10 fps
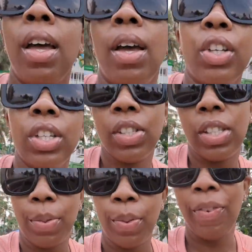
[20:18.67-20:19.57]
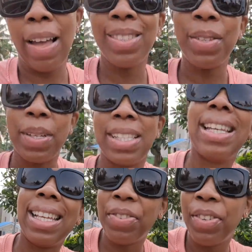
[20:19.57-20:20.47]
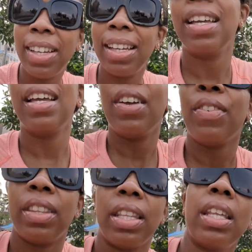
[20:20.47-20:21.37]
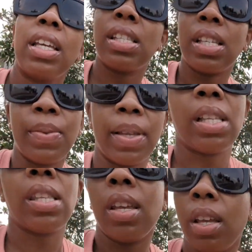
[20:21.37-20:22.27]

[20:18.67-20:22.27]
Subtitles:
Good news is we found somewhere to live for the next 6 weeks.